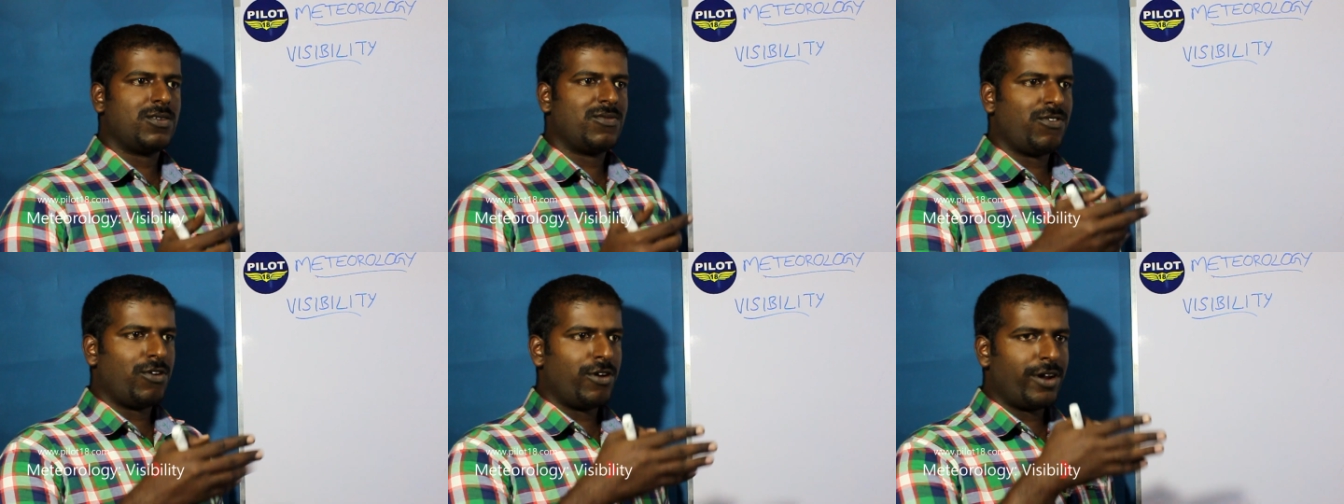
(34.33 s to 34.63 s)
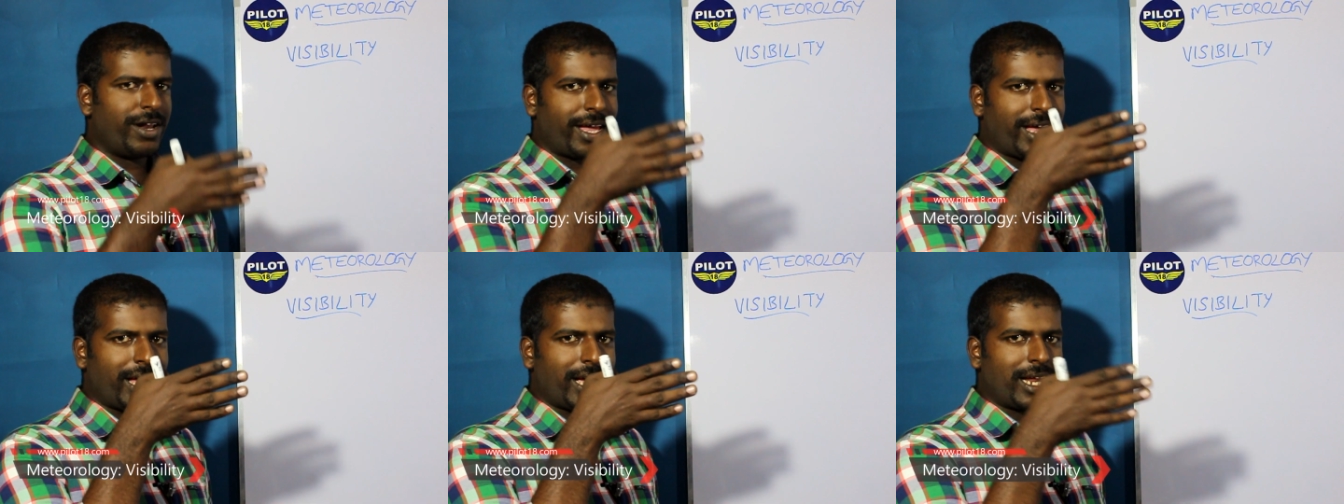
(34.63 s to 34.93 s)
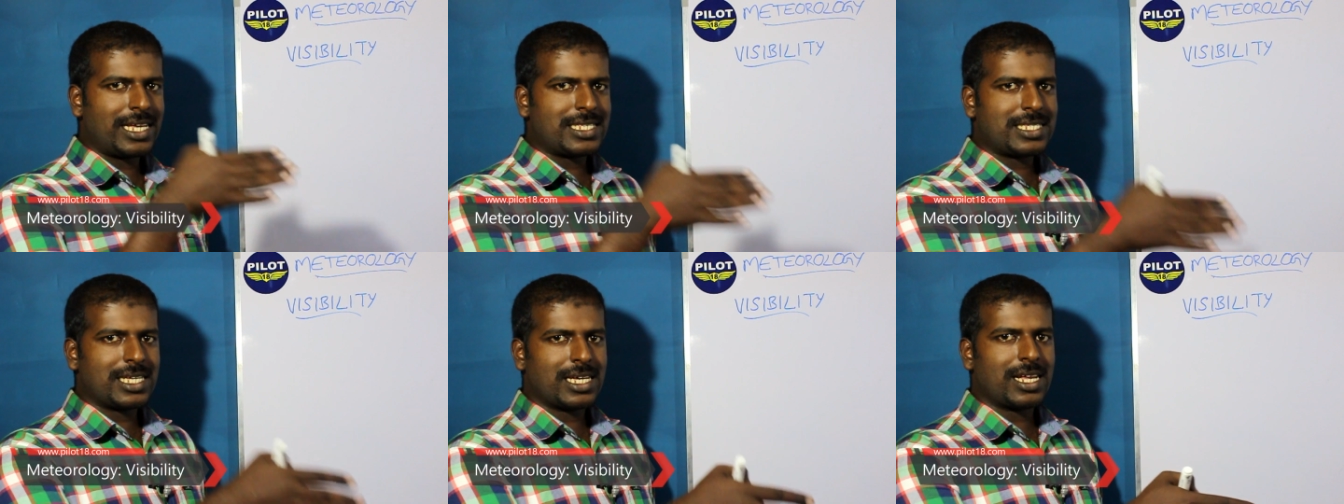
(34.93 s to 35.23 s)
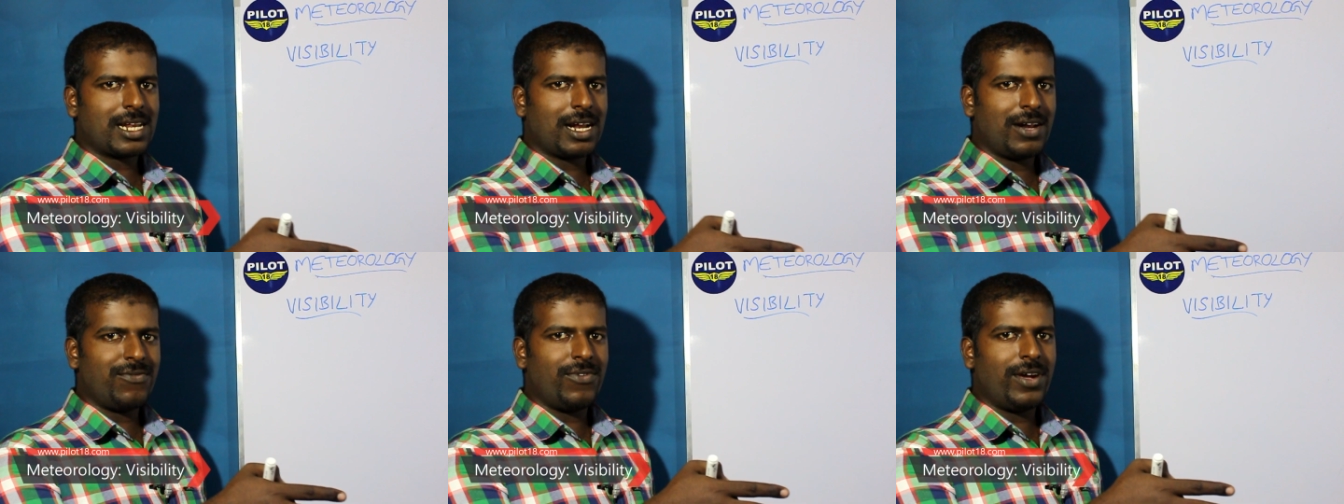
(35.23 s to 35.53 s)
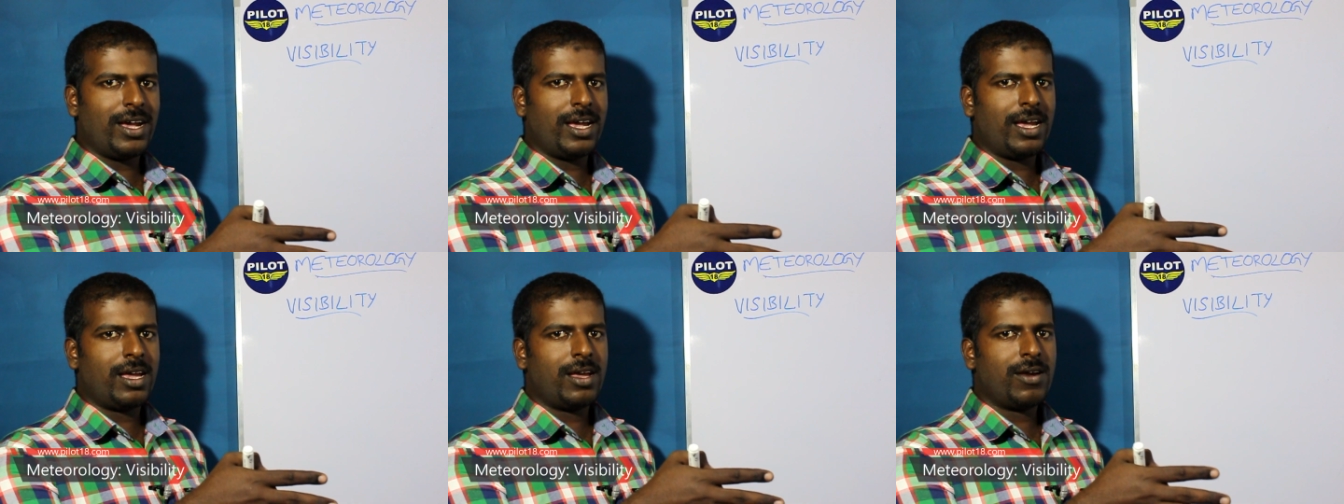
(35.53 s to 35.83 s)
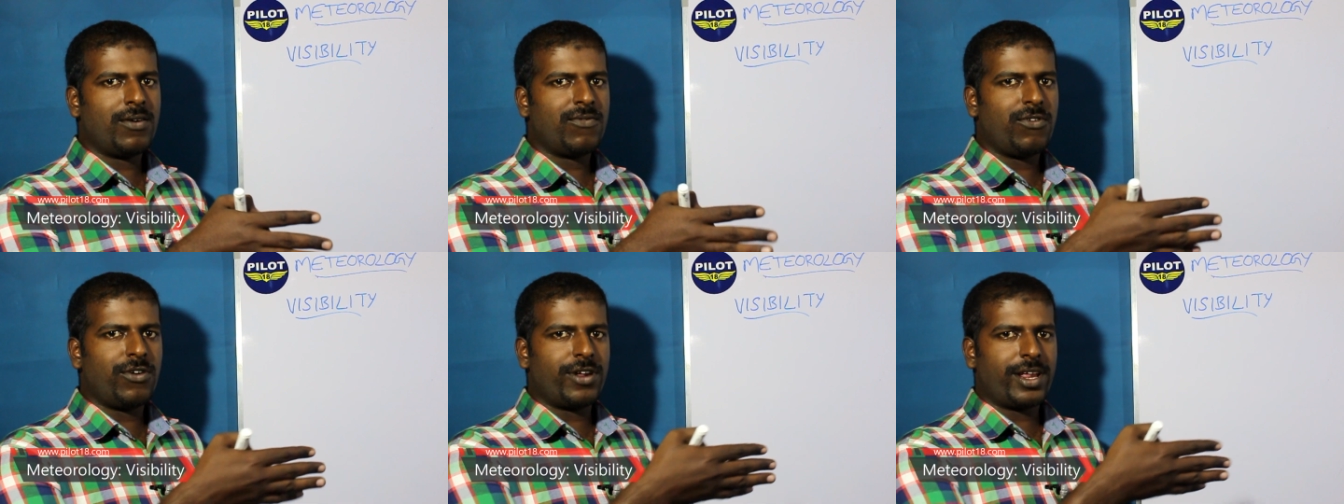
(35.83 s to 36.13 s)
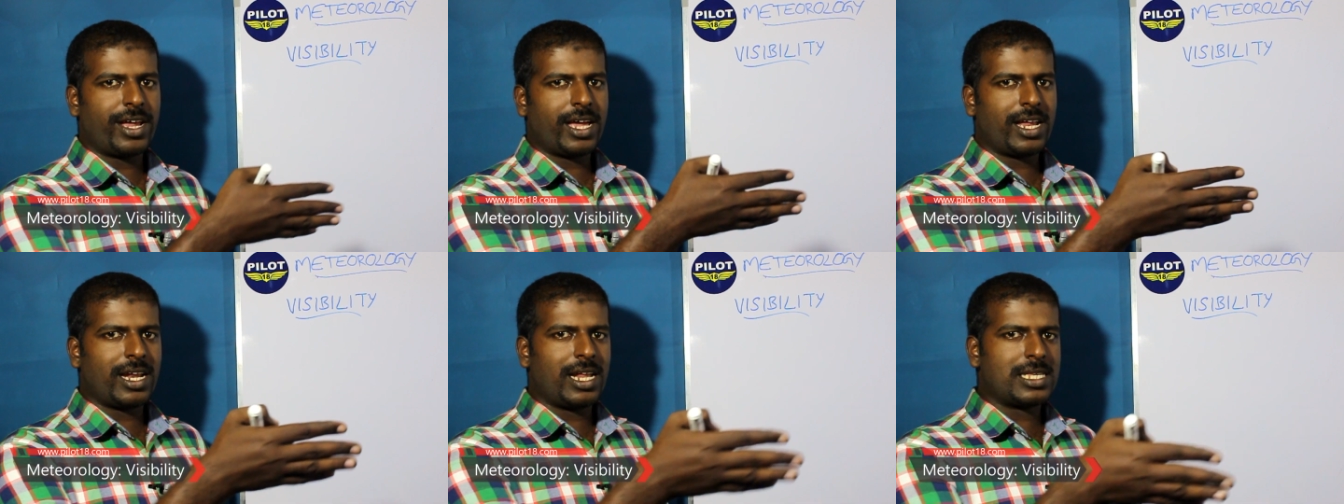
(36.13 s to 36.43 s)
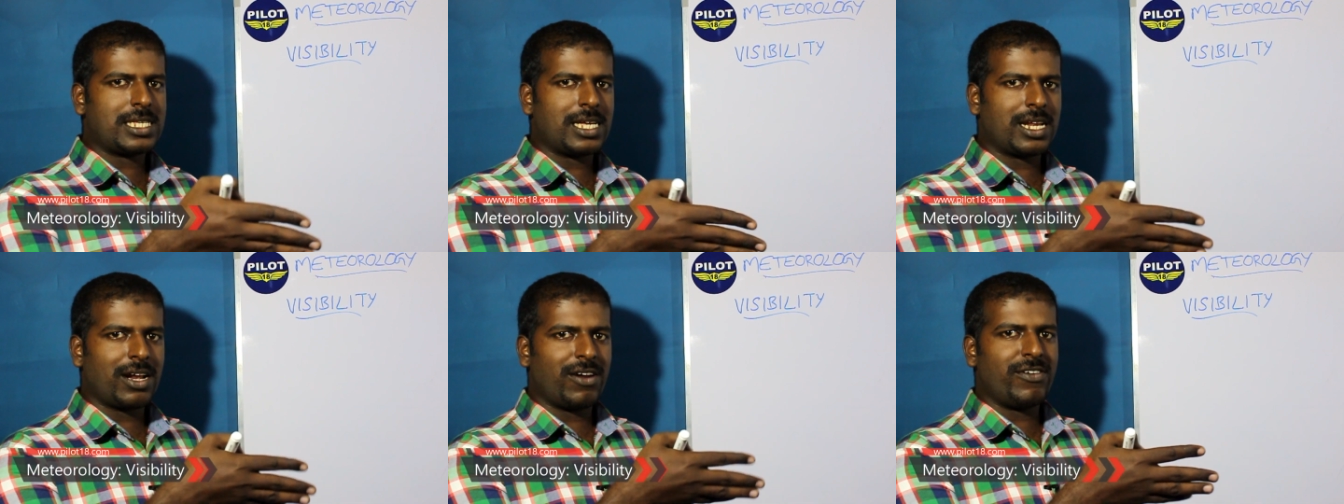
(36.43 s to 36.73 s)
for recognizing runway, for recognizing